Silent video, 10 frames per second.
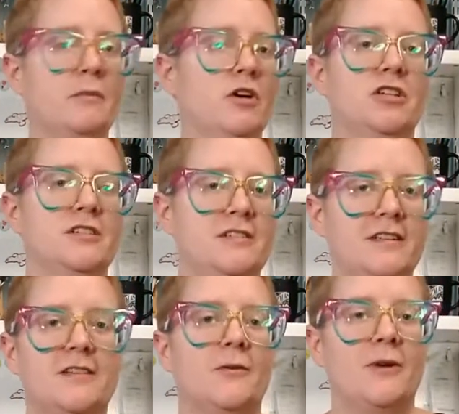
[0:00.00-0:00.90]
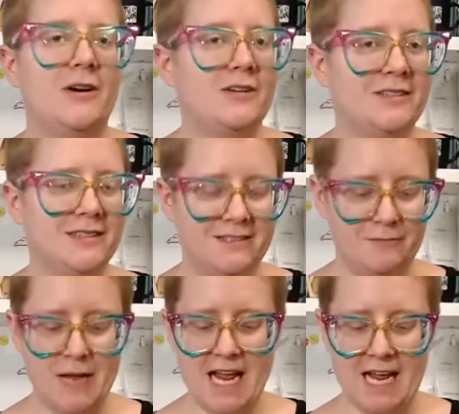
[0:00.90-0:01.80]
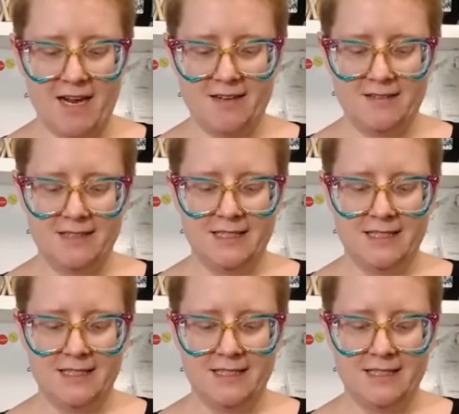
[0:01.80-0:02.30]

immersed in the world of making.